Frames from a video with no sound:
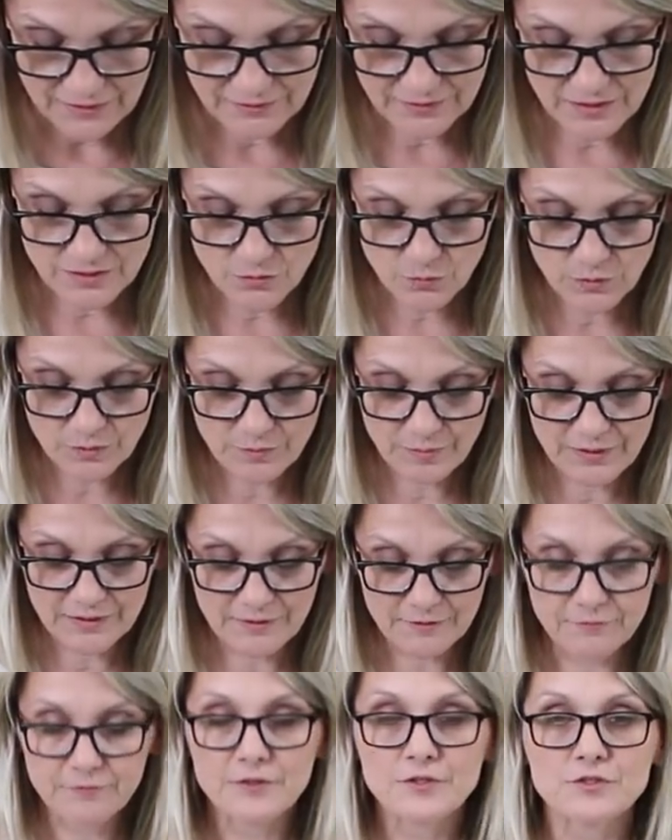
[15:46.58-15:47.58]
This would be
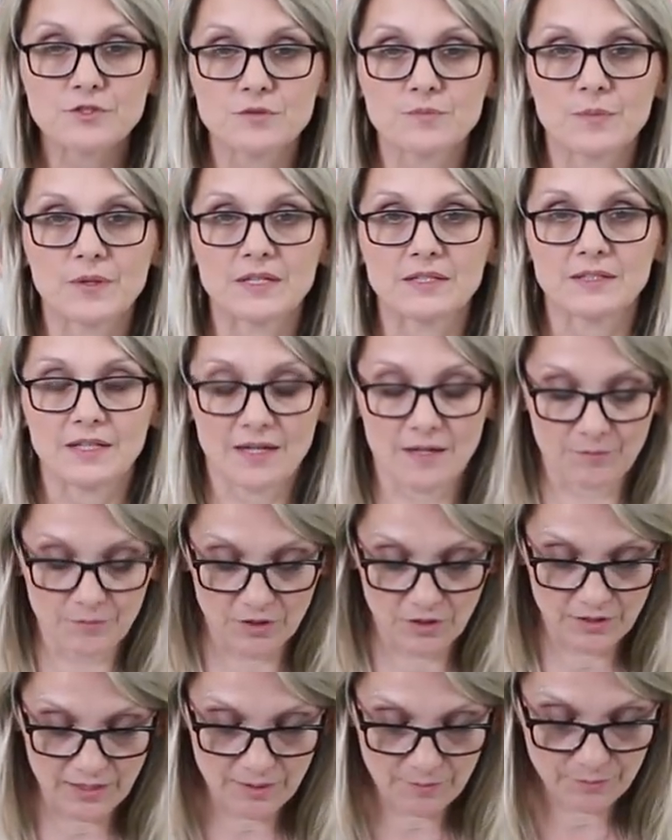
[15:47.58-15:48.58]
the first pin that I'm
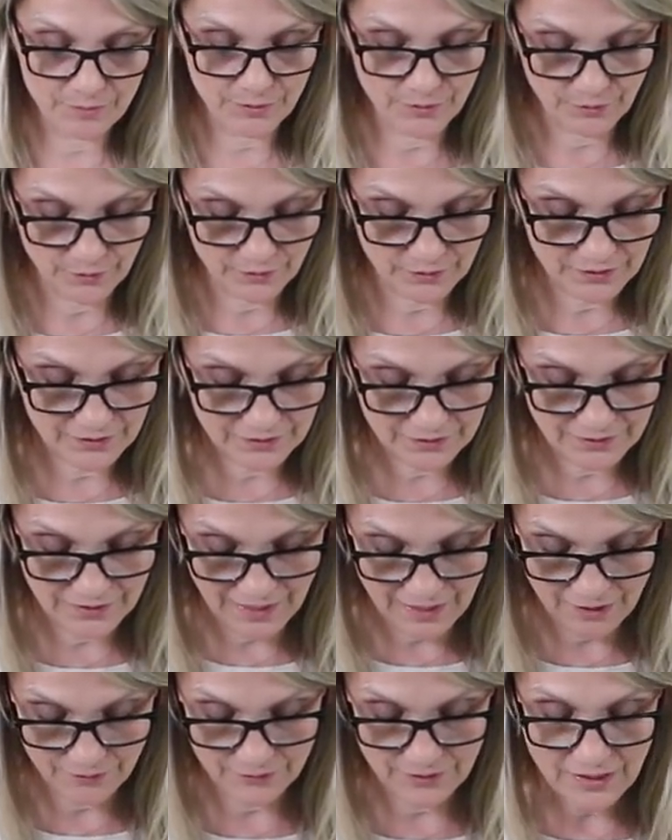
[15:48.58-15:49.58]
gonna put
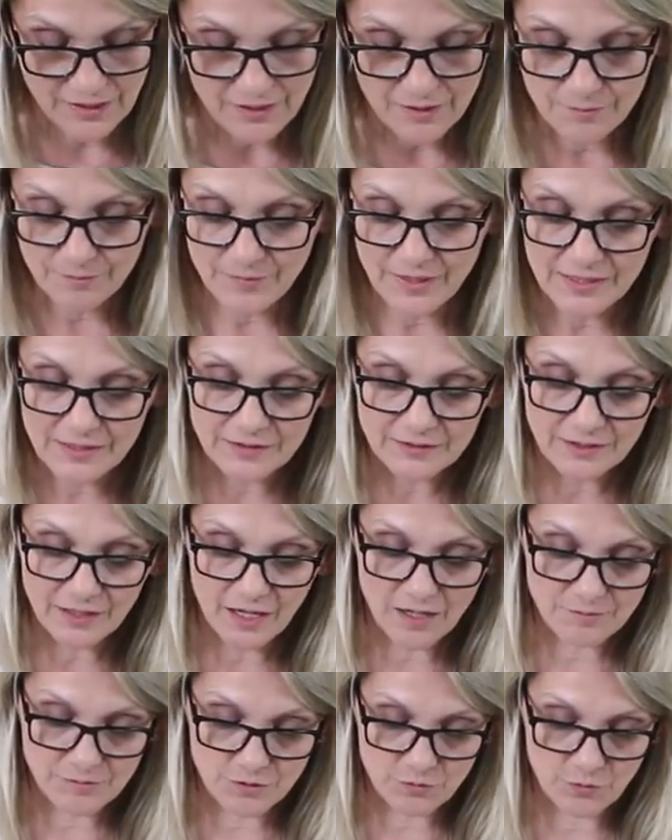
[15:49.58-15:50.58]
down. Many
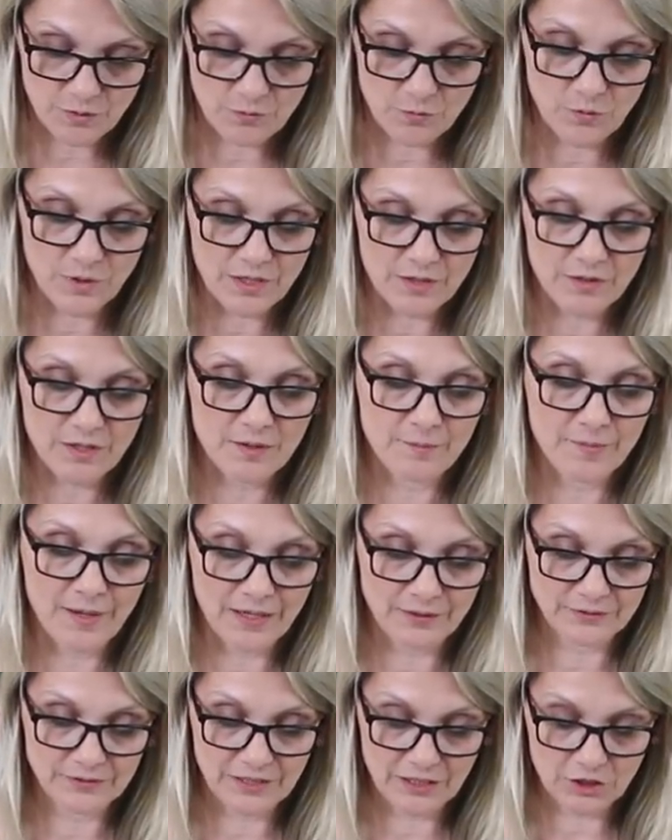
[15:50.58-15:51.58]
times we worry
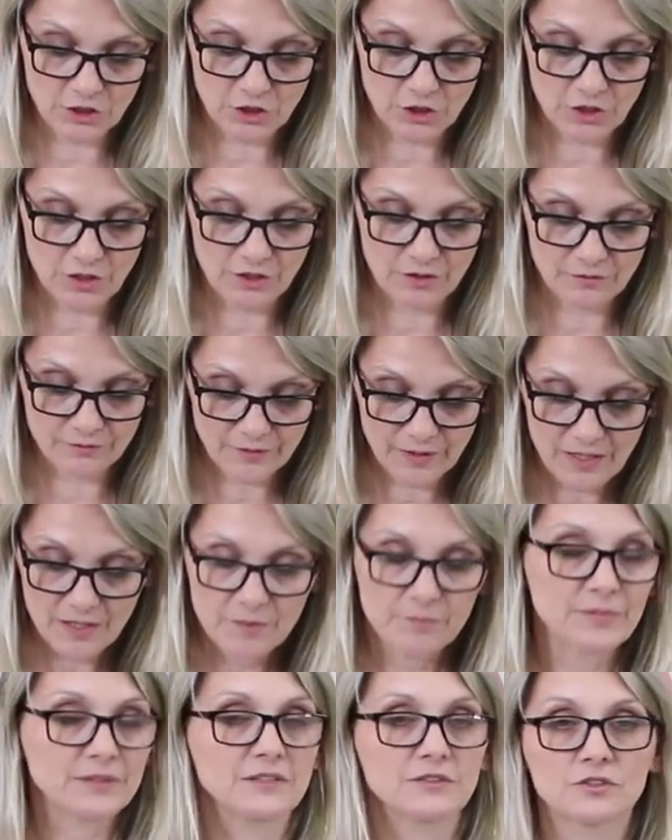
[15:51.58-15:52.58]
about the curve,
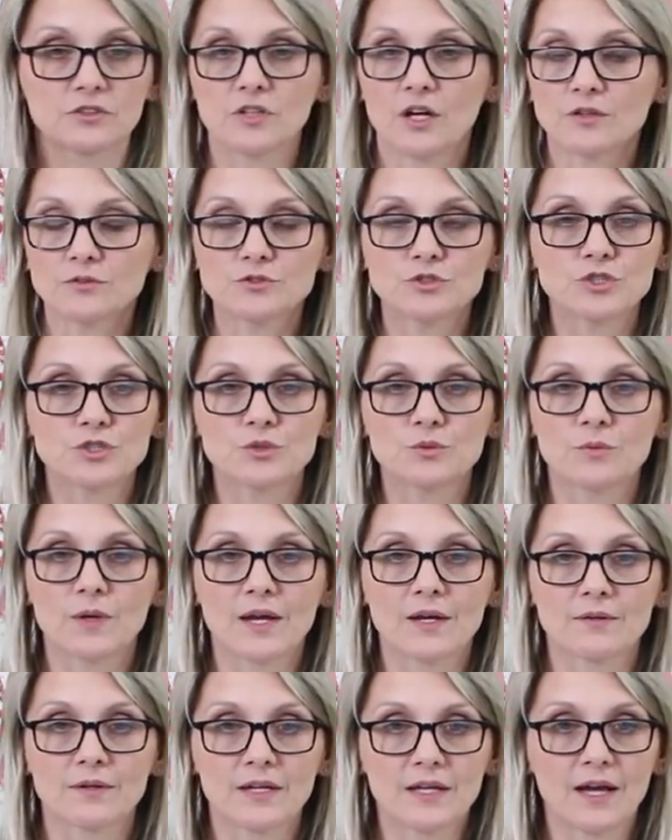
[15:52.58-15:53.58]
but don't you
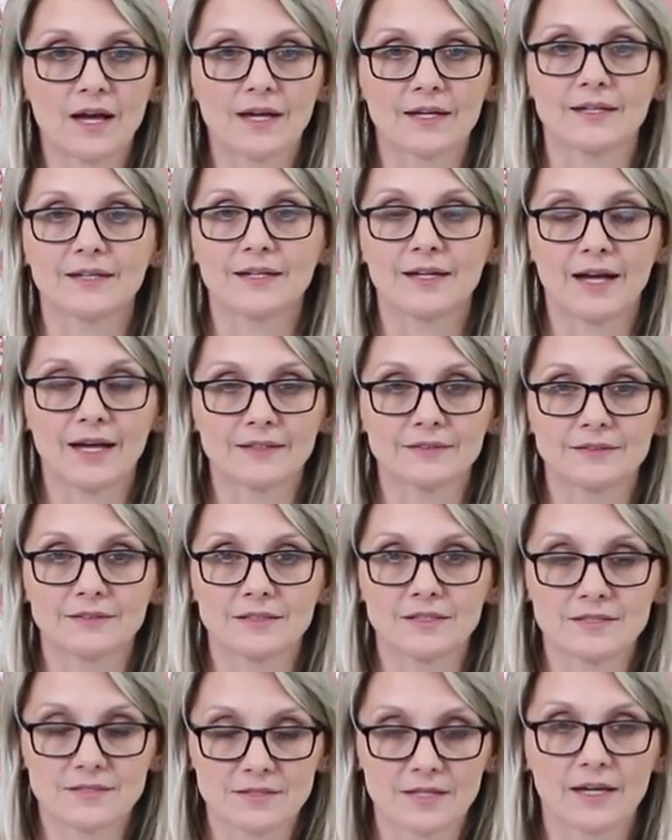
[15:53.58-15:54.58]
worry, I got
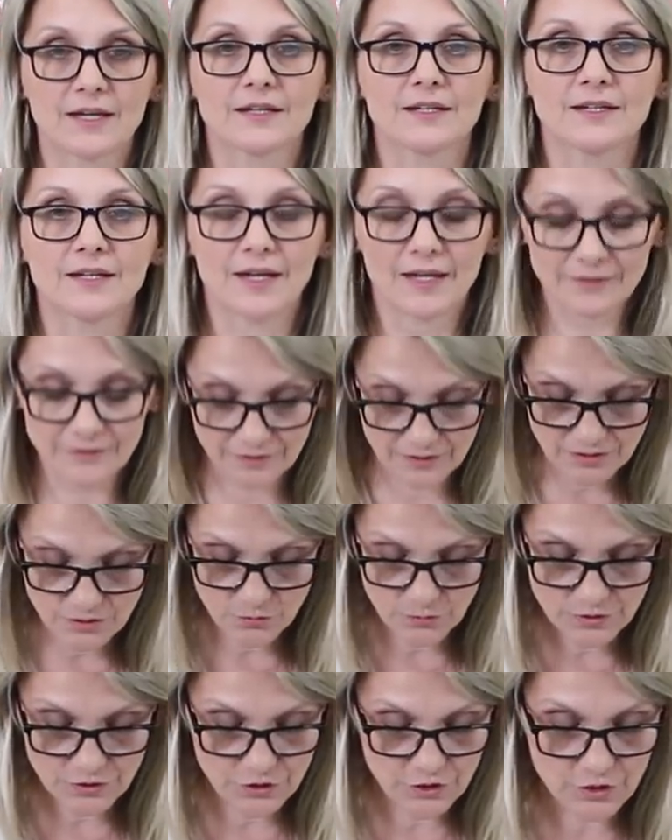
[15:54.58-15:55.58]
this, I got
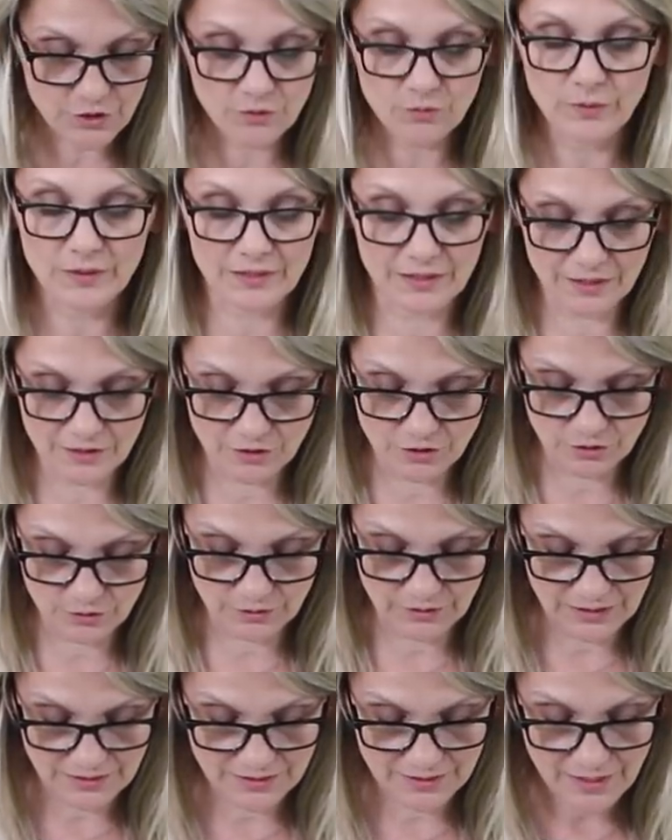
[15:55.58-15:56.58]
this with you, we can do
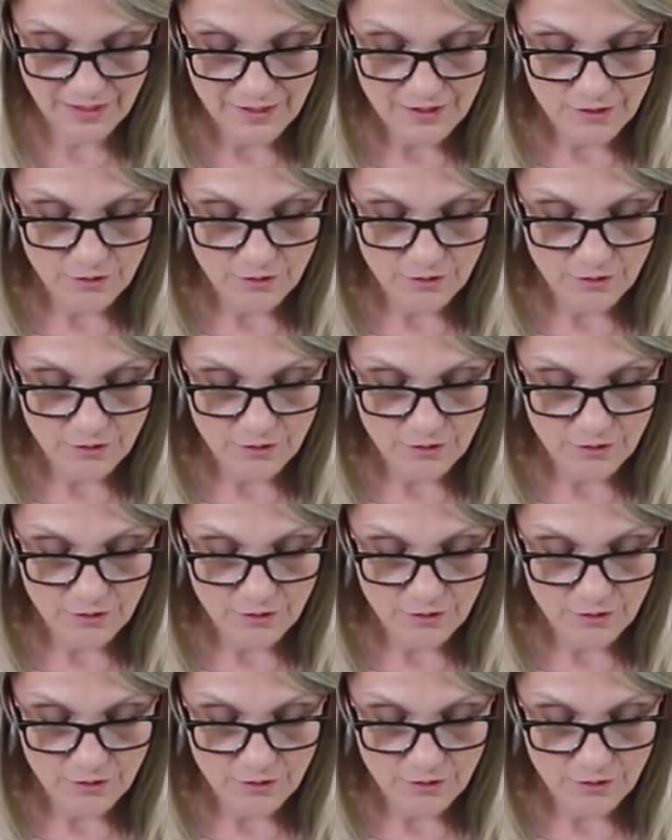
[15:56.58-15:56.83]
this.